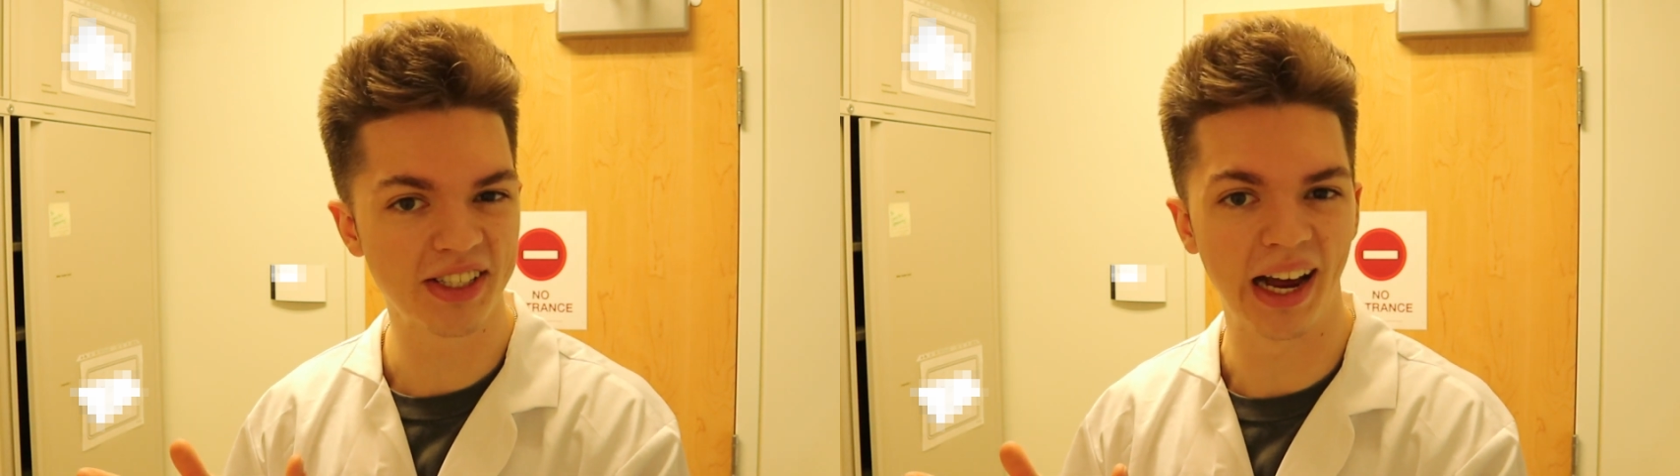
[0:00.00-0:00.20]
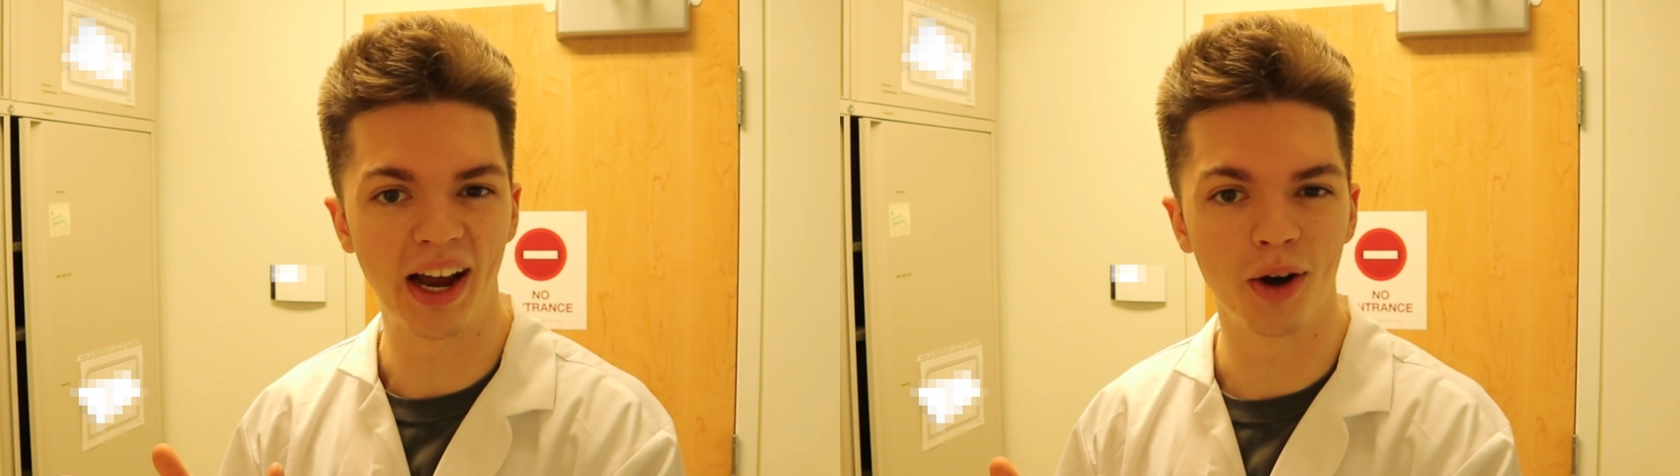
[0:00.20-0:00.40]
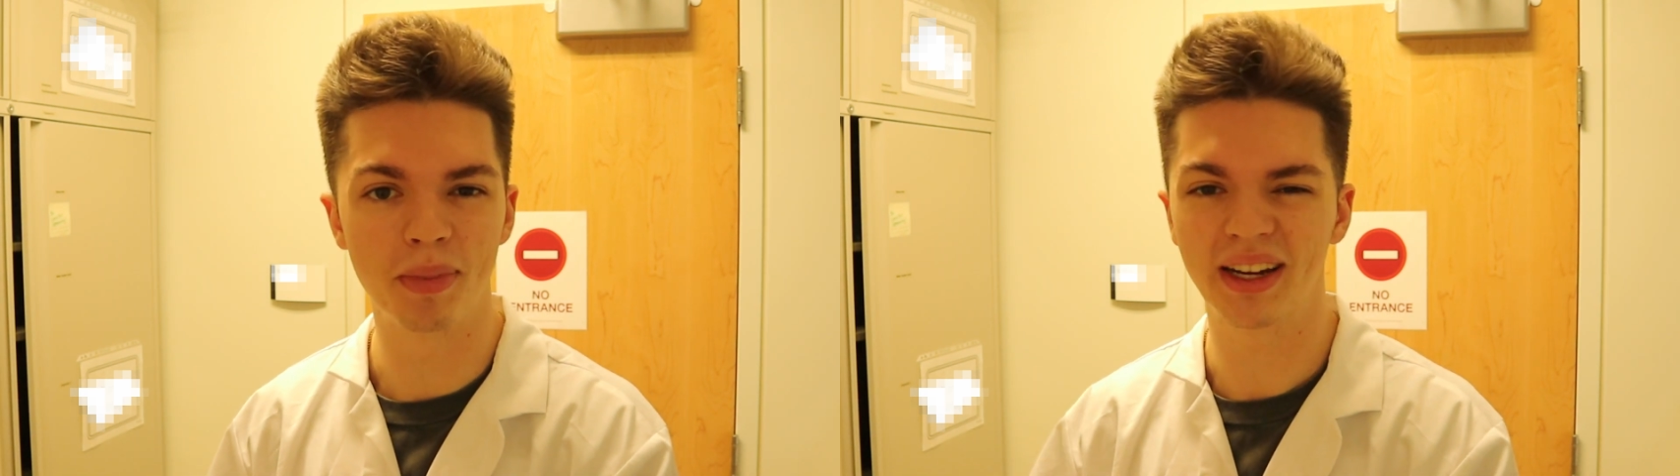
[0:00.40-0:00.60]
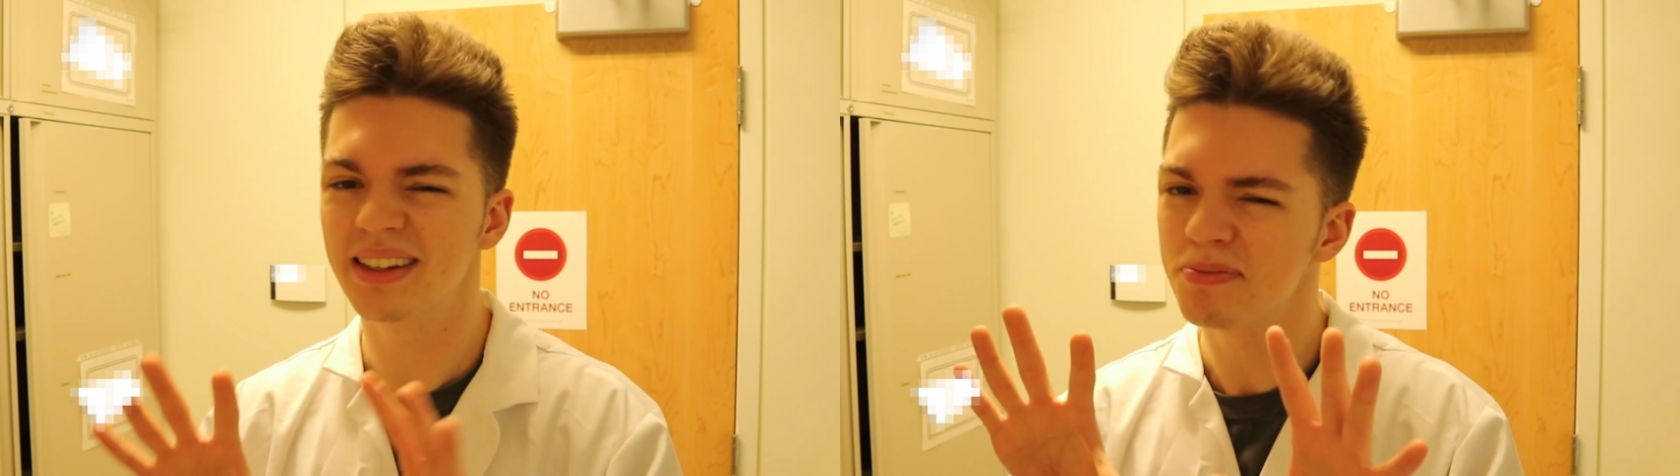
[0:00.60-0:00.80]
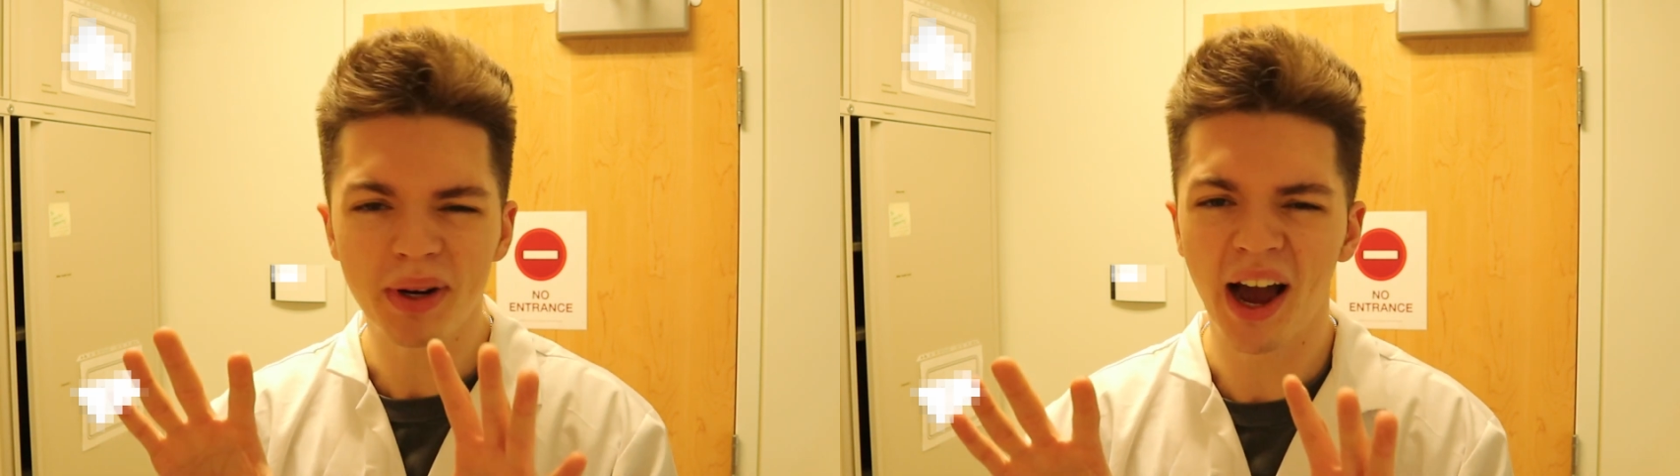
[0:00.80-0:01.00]
style,
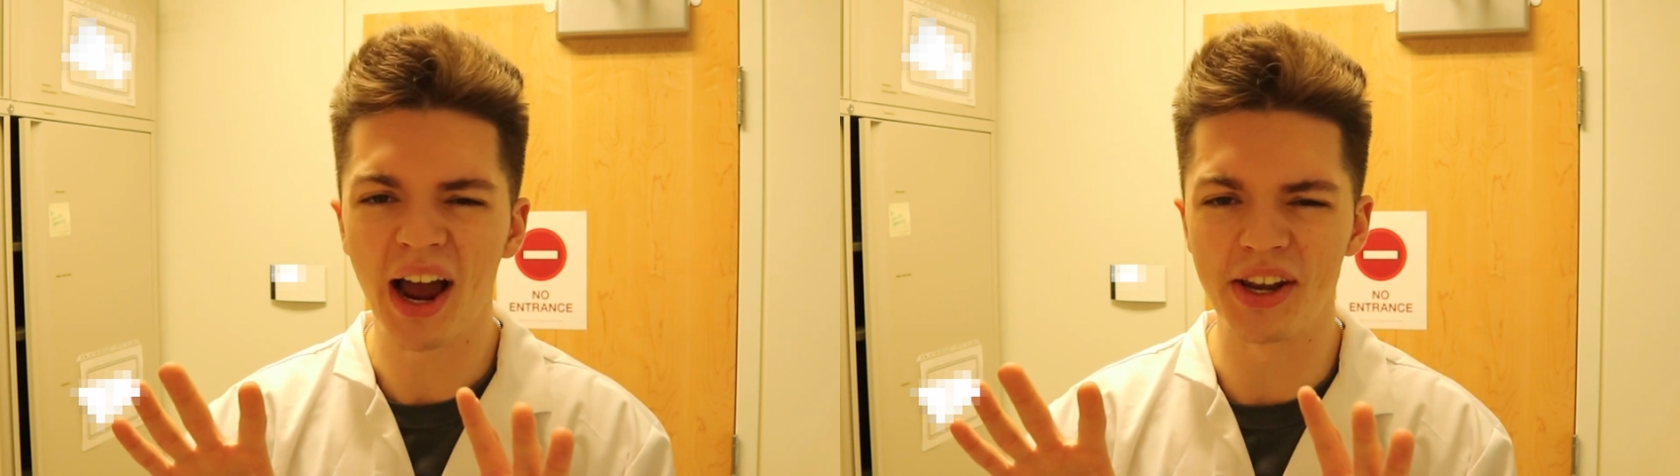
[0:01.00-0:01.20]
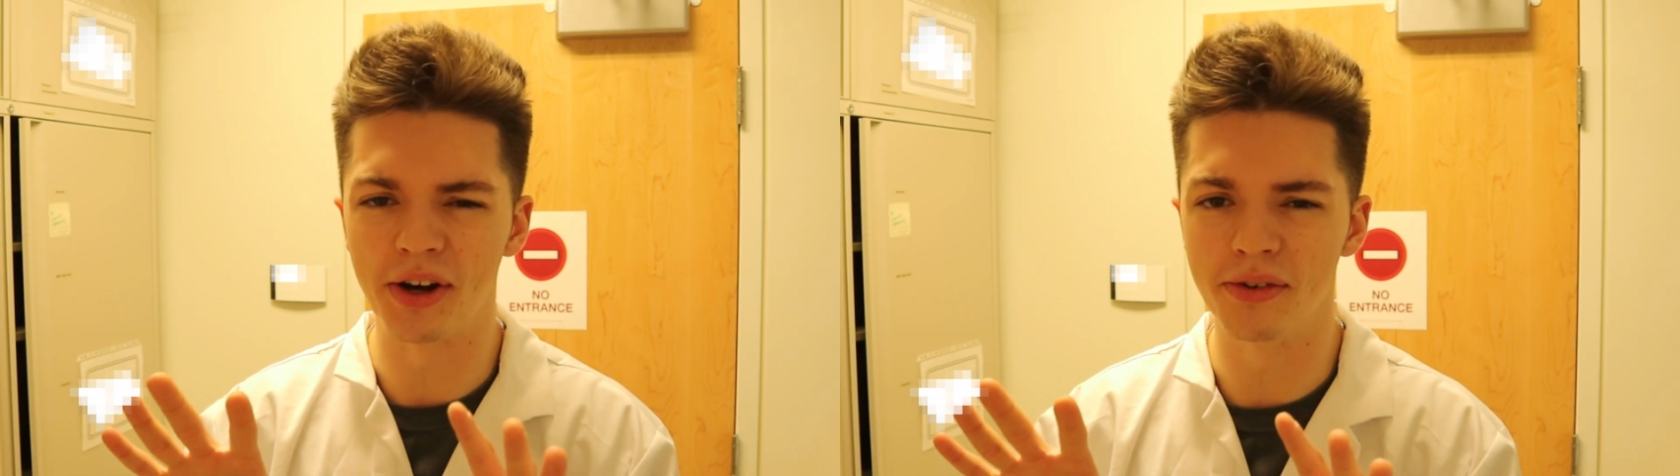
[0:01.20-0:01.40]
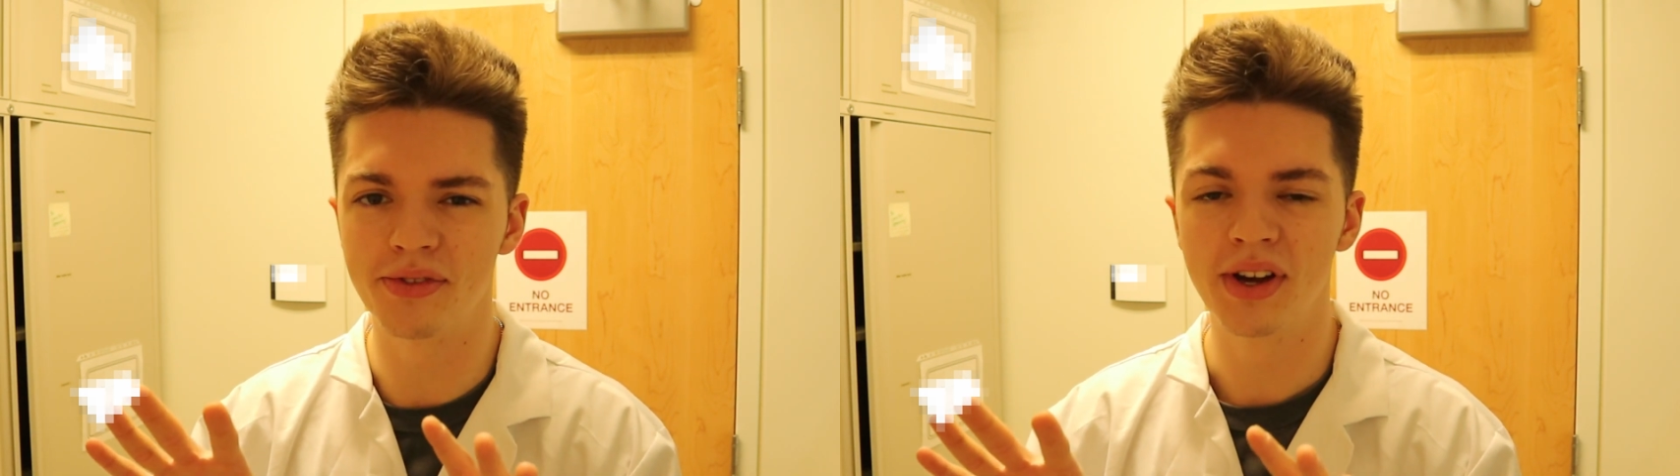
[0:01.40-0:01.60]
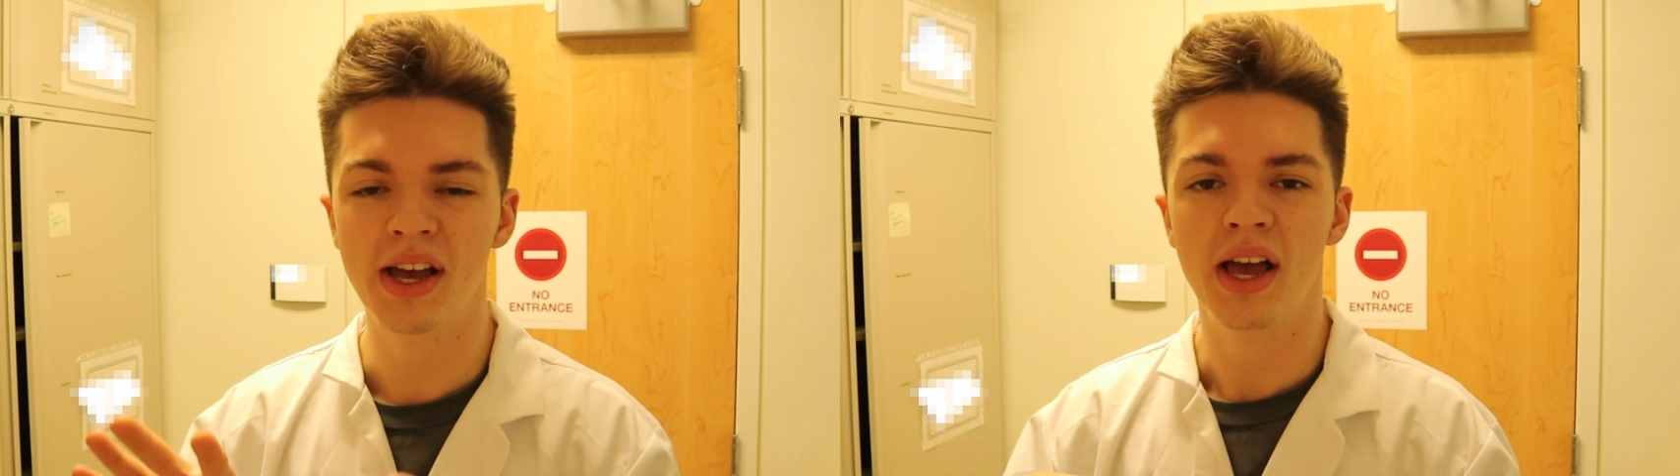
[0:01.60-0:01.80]
but kind of.